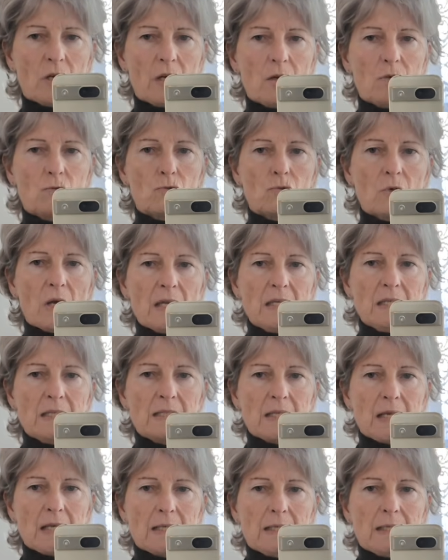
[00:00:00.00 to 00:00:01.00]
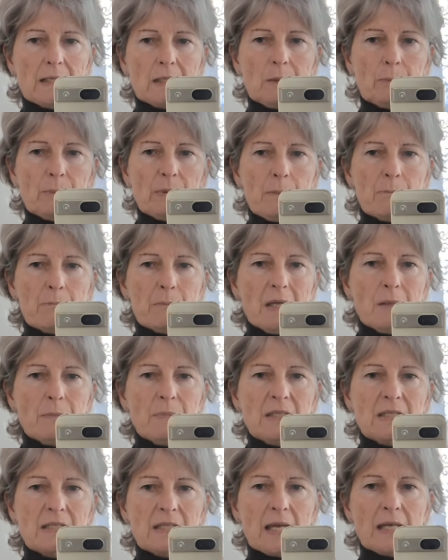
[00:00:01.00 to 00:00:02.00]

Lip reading: try and raise that a little bit, maybe